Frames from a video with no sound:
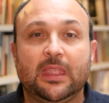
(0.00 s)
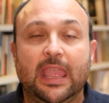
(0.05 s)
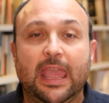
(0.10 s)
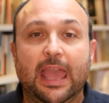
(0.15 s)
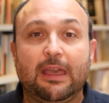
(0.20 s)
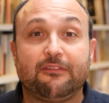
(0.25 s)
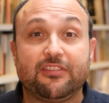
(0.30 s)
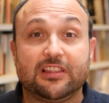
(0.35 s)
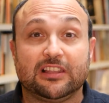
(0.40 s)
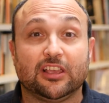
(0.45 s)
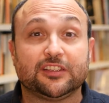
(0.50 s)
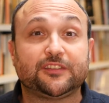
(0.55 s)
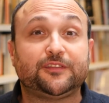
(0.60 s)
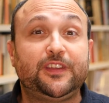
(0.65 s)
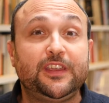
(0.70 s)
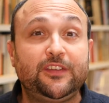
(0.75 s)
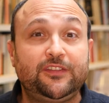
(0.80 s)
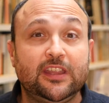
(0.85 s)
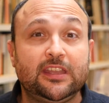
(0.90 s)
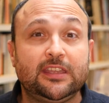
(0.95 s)
And for the last
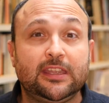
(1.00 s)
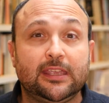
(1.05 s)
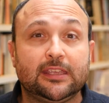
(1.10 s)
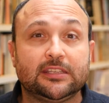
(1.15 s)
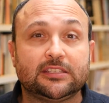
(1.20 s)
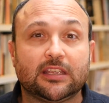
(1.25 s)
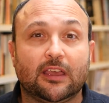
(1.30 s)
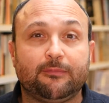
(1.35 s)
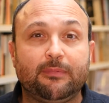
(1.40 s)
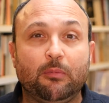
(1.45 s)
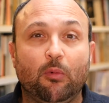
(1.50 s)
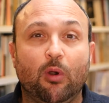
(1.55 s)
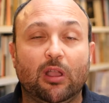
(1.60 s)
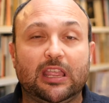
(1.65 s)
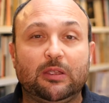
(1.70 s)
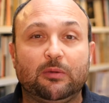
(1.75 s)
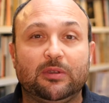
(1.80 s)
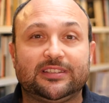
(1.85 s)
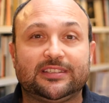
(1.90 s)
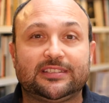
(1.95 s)
15 years, I've been
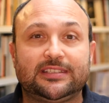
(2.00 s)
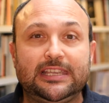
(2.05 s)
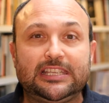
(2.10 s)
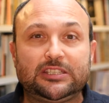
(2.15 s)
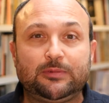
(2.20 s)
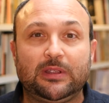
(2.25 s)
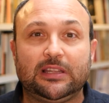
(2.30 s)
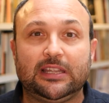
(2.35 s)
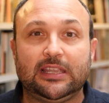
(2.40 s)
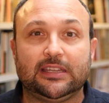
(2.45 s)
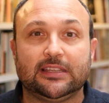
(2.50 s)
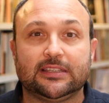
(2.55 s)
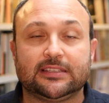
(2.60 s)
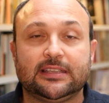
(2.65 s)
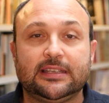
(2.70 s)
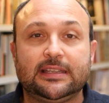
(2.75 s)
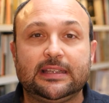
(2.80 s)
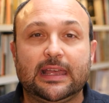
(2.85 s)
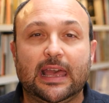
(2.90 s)
working with C-suite leaders